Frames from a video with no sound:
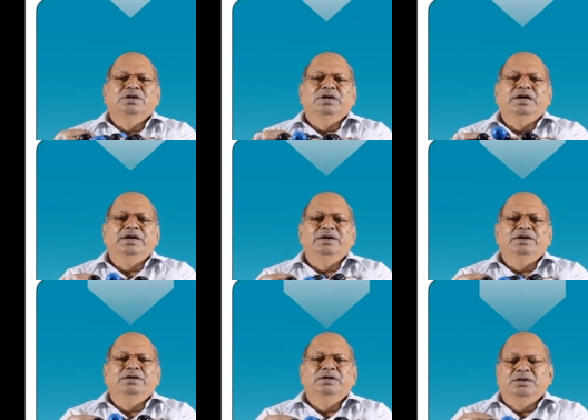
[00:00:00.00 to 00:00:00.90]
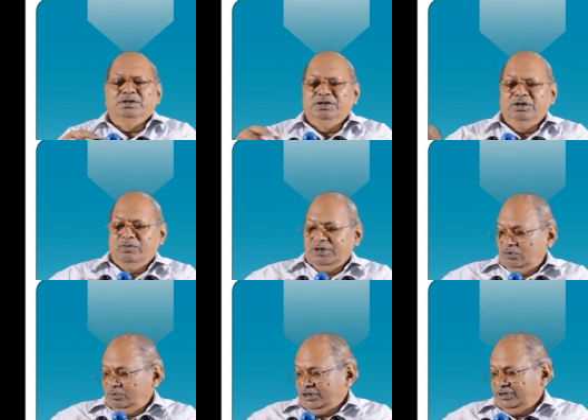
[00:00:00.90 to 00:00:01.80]
and give a
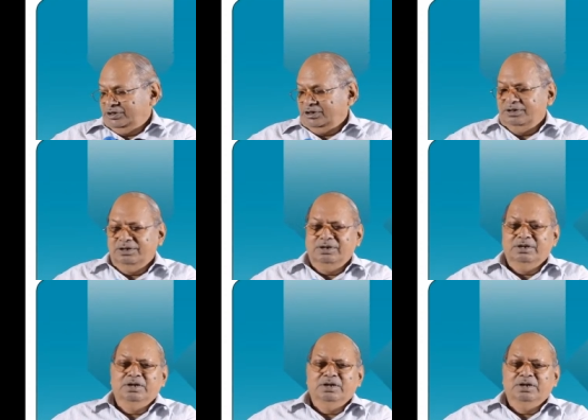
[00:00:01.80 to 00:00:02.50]
rotation